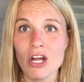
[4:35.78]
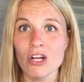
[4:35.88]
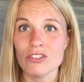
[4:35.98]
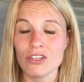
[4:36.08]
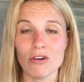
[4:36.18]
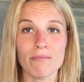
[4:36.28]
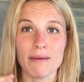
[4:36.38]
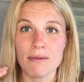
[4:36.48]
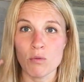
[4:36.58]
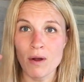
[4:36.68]
So
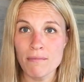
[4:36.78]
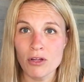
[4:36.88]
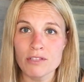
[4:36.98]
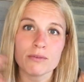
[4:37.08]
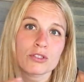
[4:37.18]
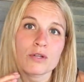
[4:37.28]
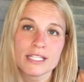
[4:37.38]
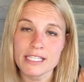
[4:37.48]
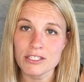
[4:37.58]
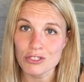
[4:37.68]
maybe 1 multiple choice
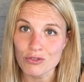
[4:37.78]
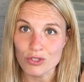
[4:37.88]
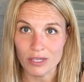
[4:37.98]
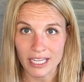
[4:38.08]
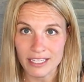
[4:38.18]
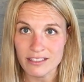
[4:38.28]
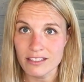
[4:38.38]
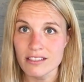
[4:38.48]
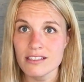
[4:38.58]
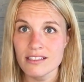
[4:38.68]
and 2 short
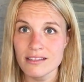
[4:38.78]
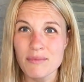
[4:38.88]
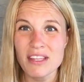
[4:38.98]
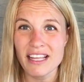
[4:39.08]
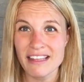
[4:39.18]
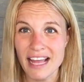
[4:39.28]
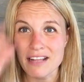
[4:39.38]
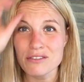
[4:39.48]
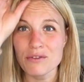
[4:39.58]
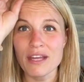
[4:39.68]
answers, something like that,
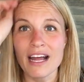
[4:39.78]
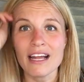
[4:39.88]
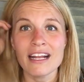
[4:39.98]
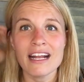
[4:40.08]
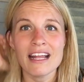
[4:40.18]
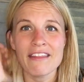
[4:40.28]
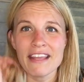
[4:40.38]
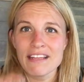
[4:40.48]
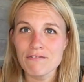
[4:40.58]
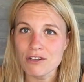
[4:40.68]
so that they
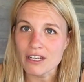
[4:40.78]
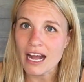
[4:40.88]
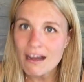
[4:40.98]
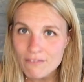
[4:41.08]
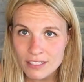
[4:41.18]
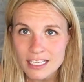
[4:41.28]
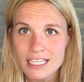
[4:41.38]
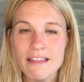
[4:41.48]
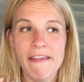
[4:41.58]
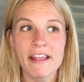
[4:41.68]
can feel
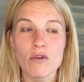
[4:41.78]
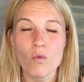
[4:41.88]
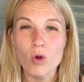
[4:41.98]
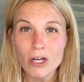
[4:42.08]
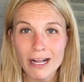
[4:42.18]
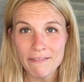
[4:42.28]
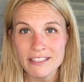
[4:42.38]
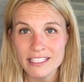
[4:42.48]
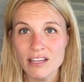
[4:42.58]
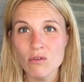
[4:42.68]
confident, they can work on the
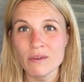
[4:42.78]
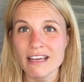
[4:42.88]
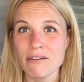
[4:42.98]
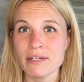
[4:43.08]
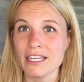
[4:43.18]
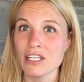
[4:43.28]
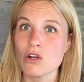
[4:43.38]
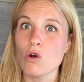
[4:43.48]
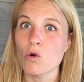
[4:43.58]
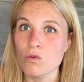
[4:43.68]
skill without getting
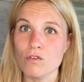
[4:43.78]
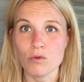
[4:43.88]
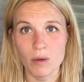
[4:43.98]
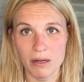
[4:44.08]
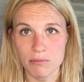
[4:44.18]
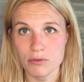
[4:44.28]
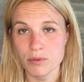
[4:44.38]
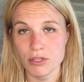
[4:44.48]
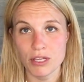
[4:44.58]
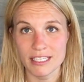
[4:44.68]
overwhelmed with
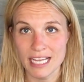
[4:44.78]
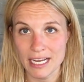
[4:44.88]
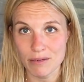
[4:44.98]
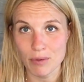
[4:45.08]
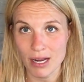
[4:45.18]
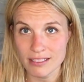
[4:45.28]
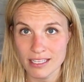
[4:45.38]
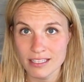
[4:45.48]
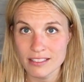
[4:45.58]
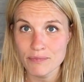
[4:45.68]
the entire
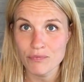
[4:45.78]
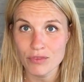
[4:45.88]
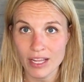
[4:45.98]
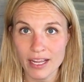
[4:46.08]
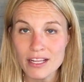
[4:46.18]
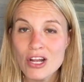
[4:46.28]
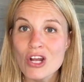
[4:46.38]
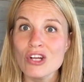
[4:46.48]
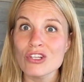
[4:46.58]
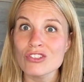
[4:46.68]
process. Okay,
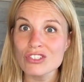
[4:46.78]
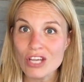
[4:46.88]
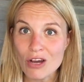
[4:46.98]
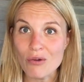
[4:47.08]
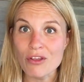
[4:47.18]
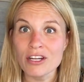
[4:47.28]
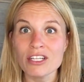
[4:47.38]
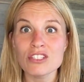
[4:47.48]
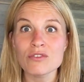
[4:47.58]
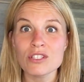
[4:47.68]
so they're going
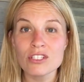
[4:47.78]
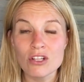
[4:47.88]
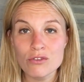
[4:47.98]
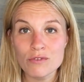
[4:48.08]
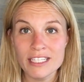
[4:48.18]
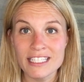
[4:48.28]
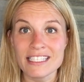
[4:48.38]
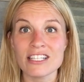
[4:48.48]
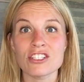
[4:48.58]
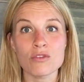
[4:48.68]
to do this close reading
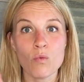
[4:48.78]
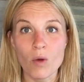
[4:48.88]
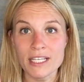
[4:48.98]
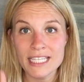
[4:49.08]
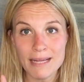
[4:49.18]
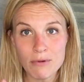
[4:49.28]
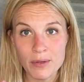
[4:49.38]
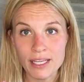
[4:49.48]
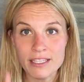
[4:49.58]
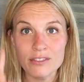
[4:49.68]
station 1 time a
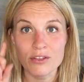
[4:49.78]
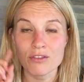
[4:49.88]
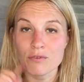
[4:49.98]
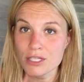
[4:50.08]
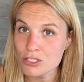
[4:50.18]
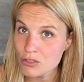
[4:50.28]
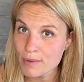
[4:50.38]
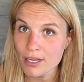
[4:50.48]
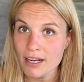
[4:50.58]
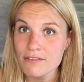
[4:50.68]
week, so they'll read 2
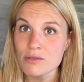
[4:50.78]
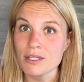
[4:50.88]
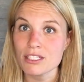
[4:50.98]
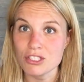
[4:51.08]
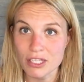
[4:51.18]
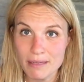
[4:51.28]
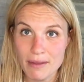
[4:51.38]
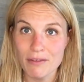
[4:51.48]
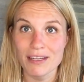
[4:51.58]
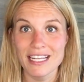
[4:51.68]
paragraphs a week during my
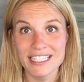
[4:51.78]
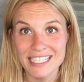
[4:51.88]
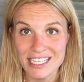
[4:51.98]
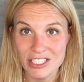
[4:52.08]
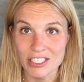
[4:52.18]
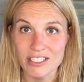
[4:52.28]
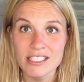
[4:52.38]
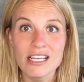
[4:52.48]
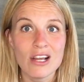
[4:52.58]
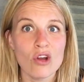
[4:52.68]
reading centers
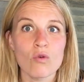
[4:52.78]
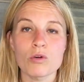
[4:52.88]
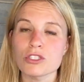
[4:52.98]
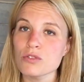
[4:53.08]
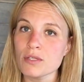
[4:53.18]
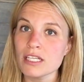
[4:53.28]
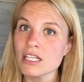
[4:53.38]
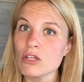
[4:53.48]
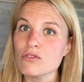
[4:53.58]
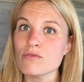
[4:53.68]
We're doing
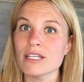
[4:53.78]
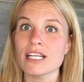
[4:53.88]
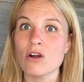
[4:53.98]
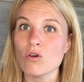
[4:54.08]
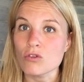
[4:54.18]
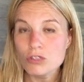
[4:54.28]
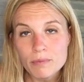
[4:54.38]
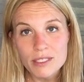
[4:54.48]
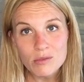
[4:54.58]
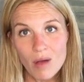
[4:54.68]
close reading whole group
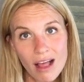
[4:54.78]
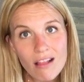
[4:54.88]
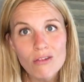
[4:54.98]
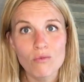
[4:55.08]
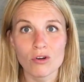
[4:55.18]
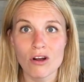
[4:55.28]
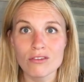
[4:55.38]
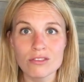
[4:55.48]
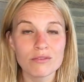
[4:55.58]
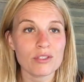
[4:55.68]
as well. We're
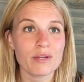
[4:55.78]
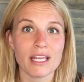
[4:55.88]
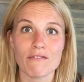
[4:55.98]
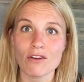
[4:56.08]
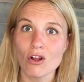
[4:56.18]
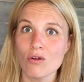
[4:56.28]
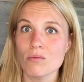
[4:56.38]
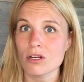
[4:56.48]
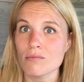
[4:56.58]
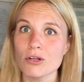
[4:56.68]
also doing it for
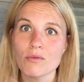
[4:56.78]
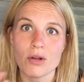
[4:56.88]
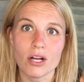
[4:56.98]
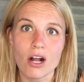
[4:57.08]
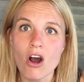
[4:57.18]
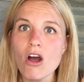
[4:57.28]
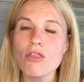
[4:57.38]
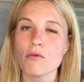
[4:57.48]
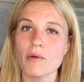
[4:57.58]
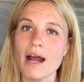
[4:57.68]
homework, morning work, all
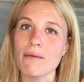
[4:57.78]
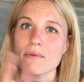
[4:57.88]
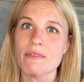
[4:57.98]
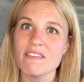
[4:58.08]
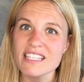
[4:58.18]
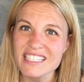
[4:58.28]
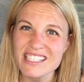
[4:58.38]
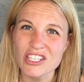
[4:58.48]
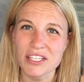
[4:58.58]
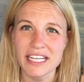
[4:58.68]
throughout, but this is
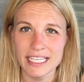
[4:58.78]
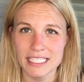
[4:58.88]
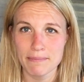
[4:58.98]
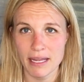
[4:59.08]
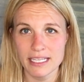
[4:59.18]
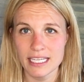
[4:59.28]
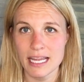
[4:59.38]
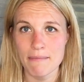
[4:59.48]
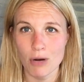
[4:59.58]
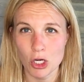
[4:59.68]
their independent
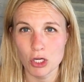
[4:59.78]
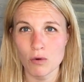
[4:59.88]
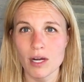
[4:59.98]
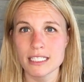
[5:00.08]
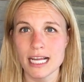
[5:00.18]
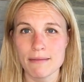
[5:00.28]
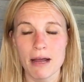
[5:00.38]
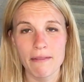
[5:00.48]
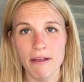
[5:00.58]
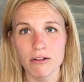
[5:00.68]
and partner work time on
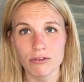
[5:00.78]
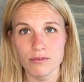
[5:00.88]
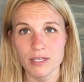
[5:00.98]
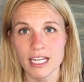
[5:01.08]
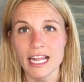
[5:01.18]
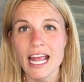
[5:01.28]
that close reading.